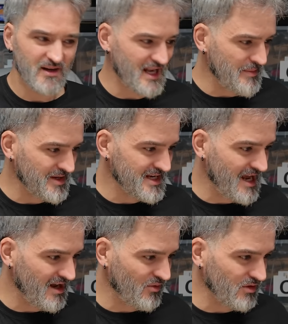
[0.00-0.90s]
lemon
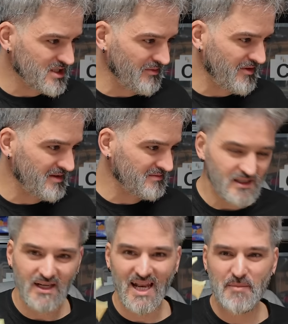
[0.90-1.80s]
yellow or something.
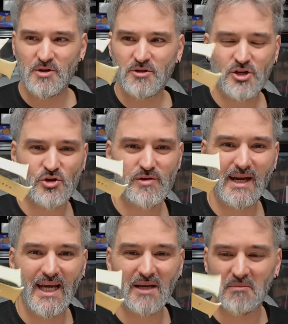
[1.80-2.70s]
Lemon
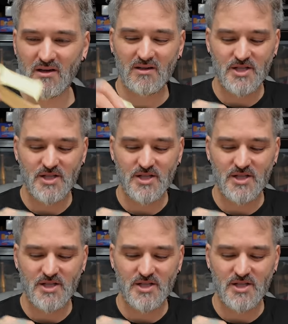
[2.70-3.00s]
cream.